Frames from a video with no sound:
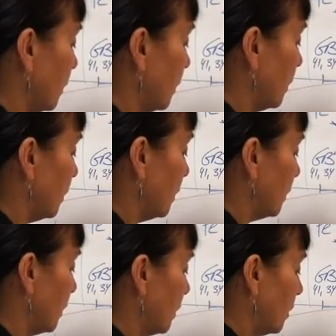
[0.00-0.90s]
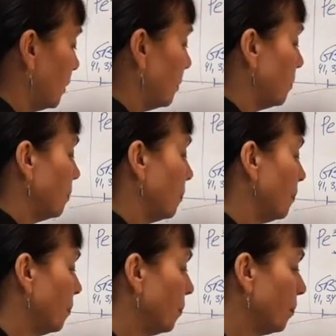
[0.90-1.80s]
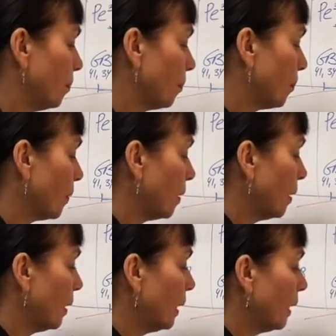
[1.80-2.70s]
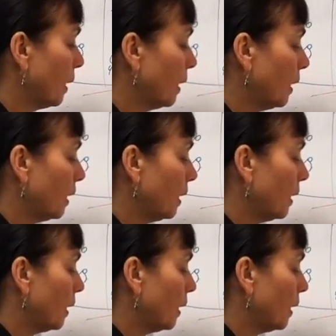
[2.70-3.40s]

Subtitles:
Nothing is said.